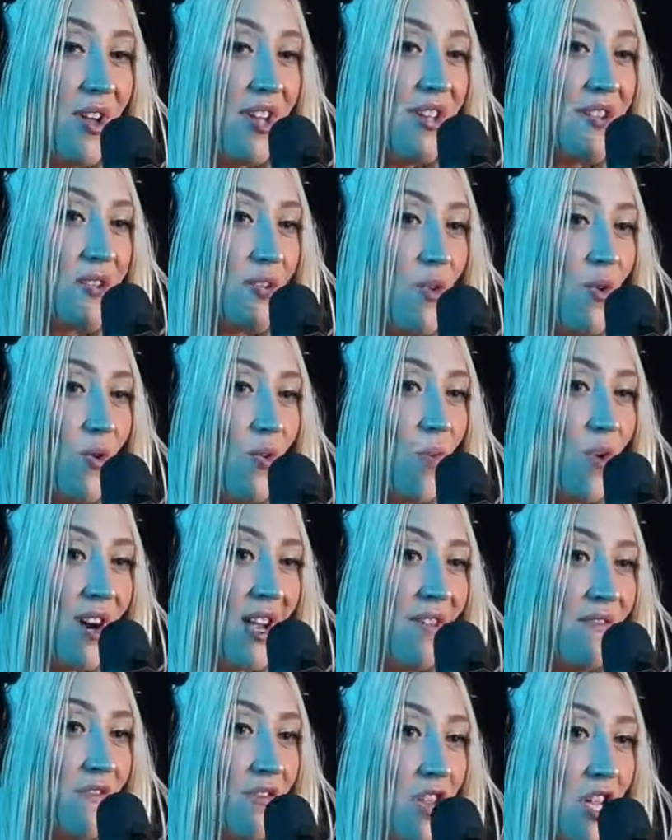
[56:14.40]
Okay, so what
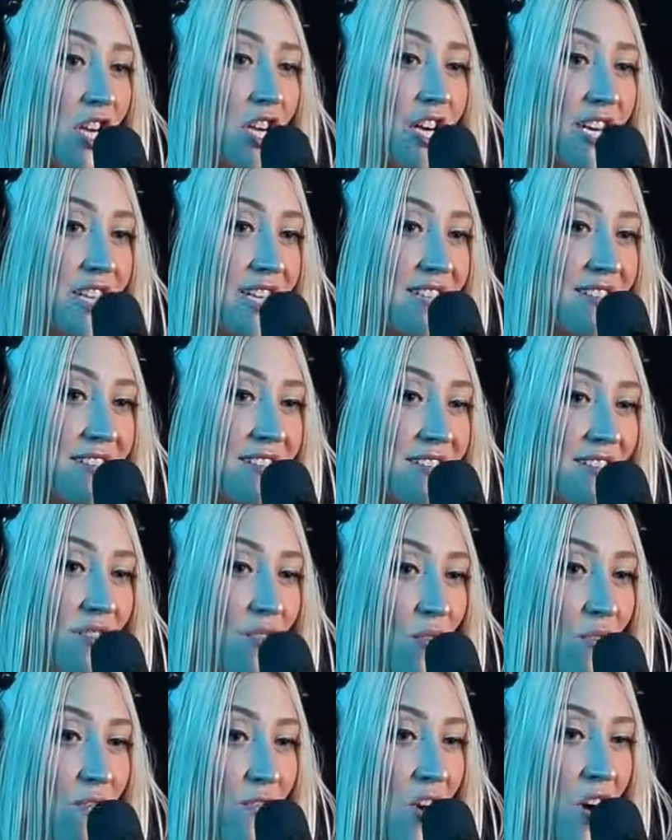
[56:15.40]
I've learned
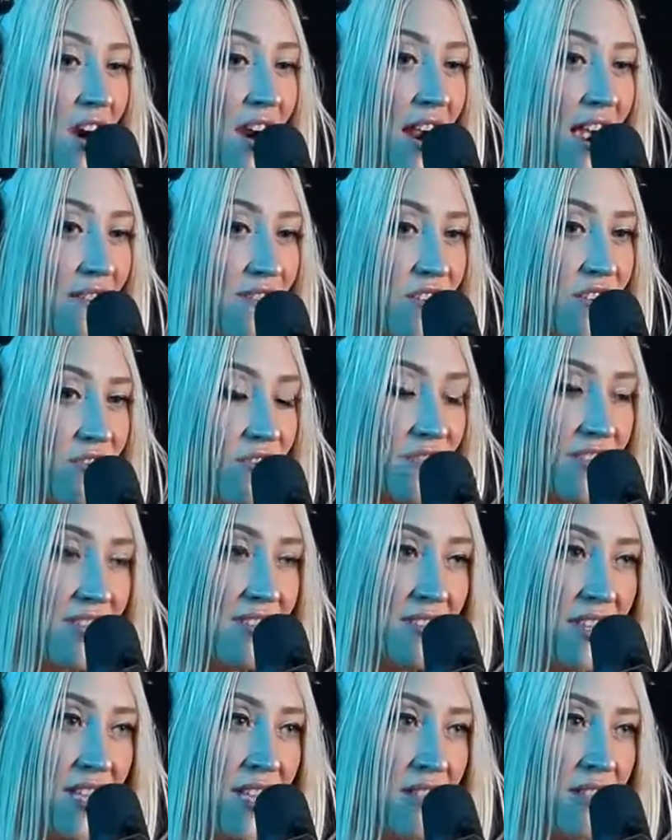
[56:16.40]
so far after
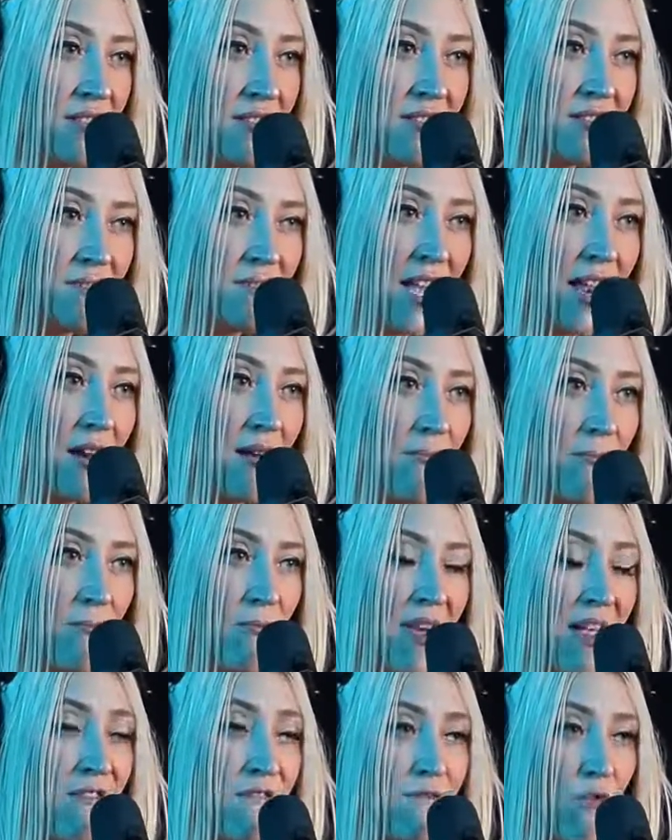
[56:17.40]
releasing, this is
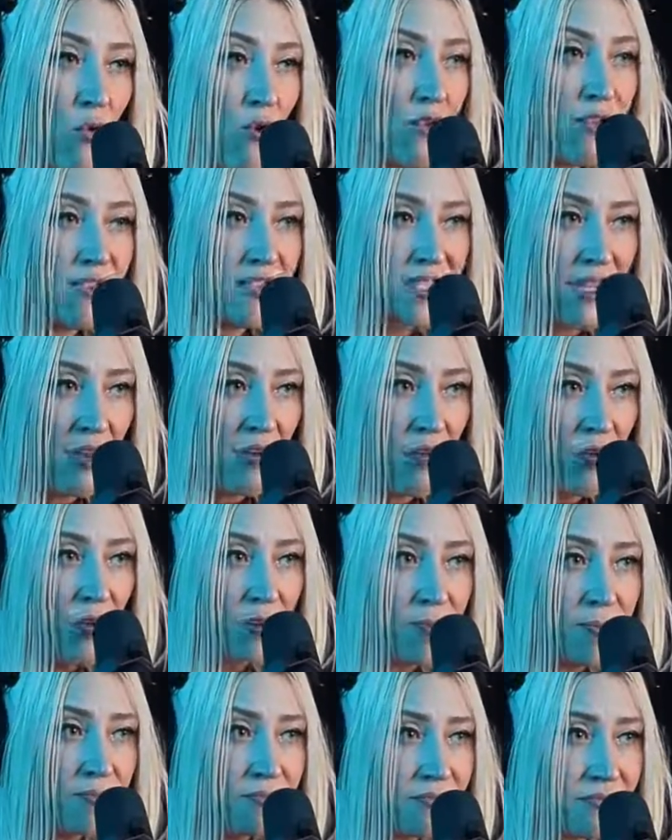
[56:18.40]
my fourth
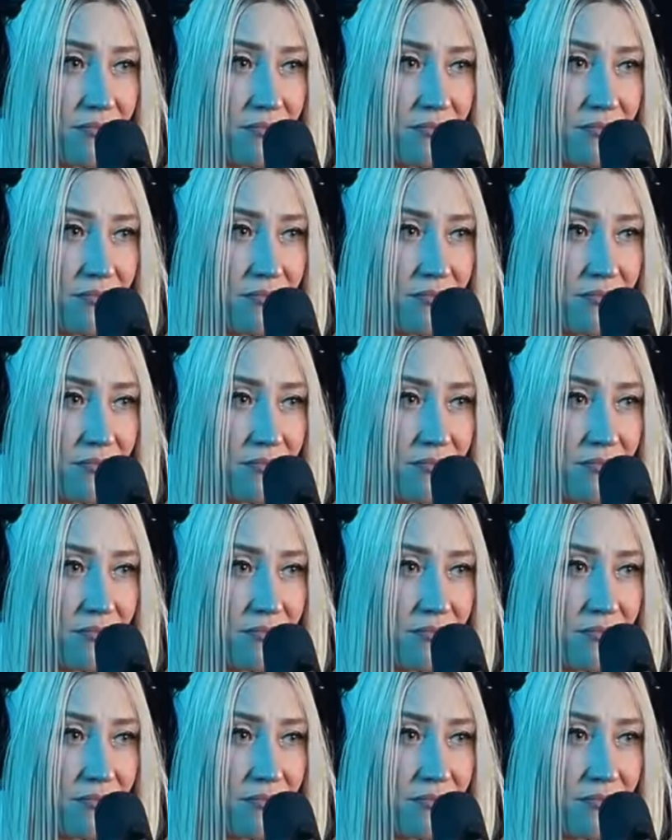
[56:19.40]
single,